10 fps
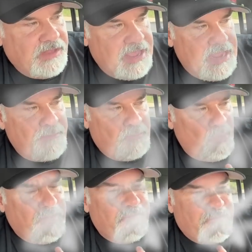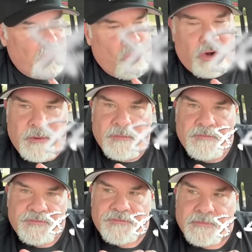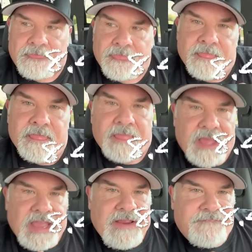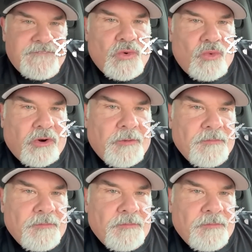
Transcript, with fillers: eight point four. eight point four.